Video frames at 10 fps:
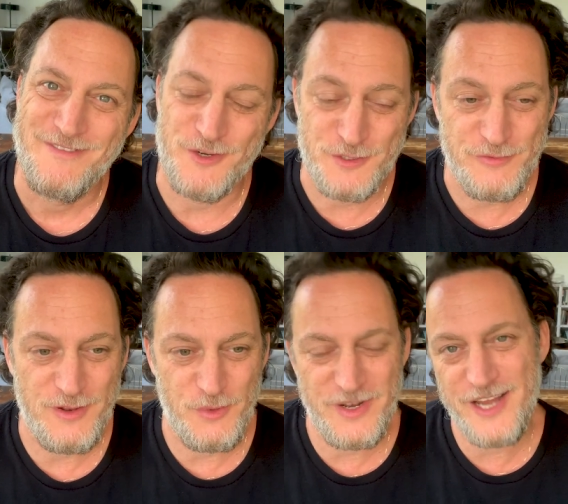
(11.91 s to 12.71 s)
First of
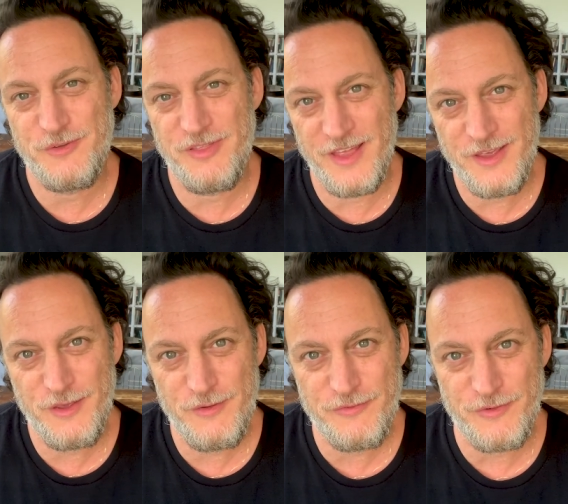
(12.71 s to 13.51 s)
all, I would like to
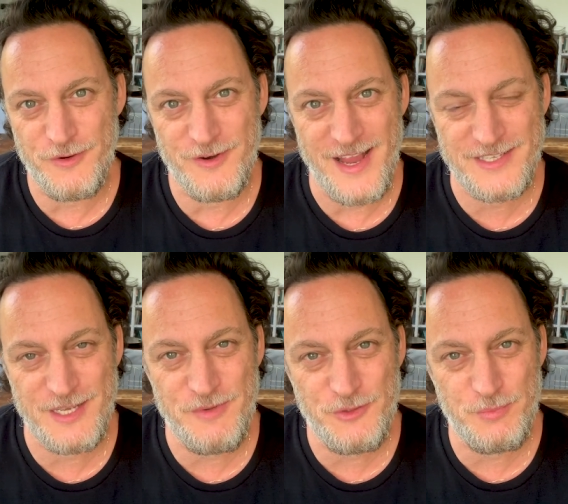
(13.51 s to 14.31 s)
thank you for
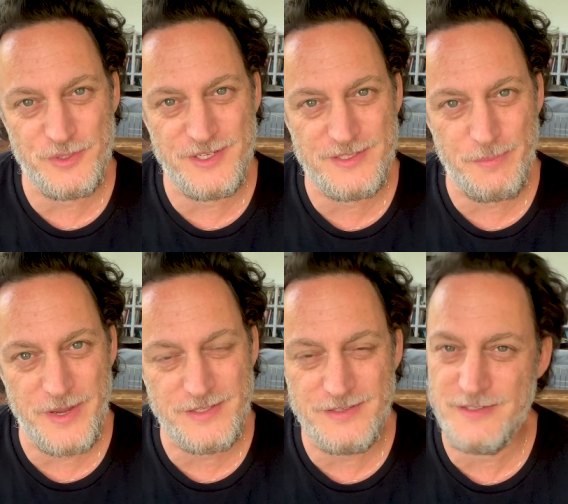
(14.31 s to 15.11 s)
asking me to
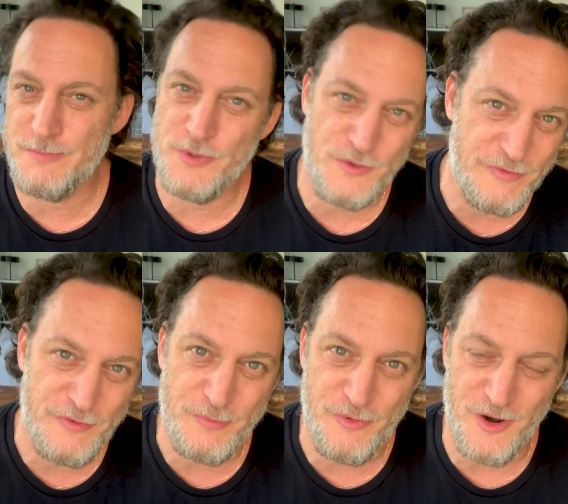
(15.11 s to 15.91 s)
participate in this beautiful